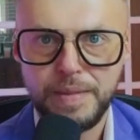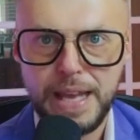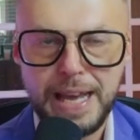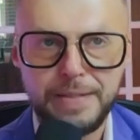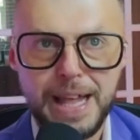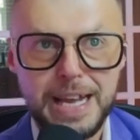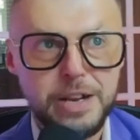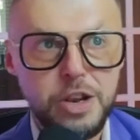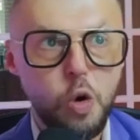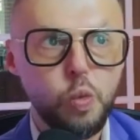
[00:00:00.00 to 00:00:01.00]
And like,
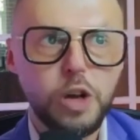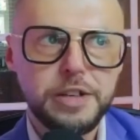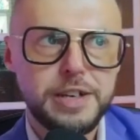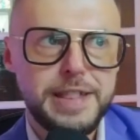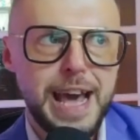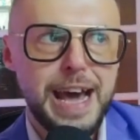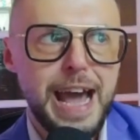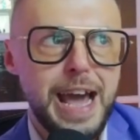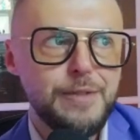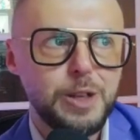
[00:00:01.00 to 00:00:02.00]
no wonder that I
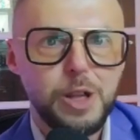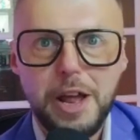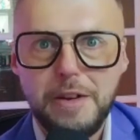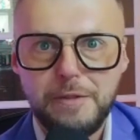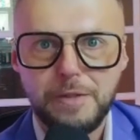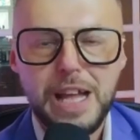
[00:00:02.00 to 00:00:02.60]
have a lot of,